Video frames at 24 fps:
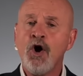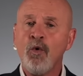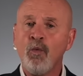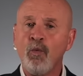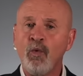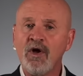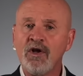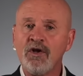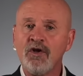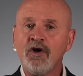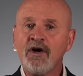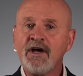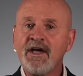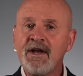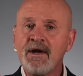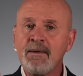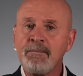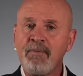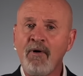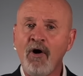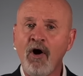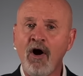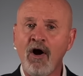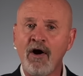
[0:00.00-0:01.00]
will look at a
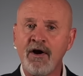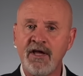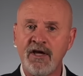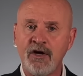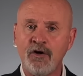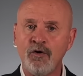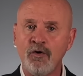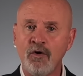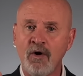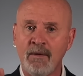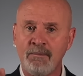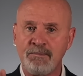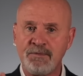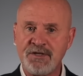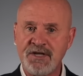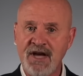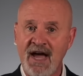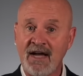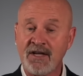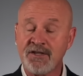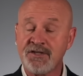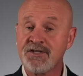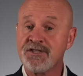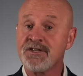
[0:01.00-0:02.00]
party who
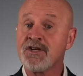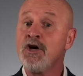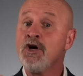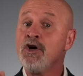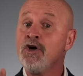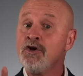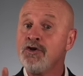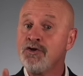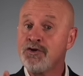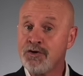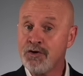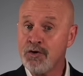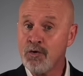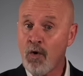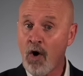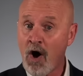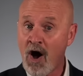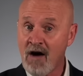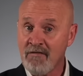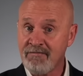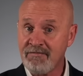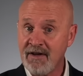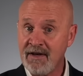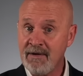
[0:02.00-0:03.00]
objects too
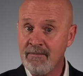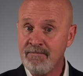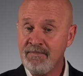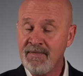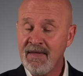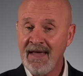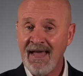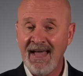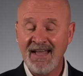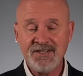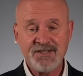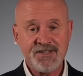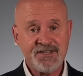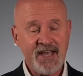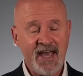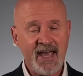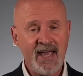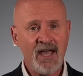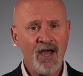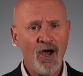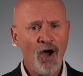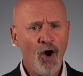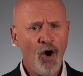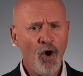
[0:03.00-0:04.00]
often and
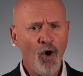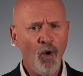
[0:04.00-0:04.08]
say,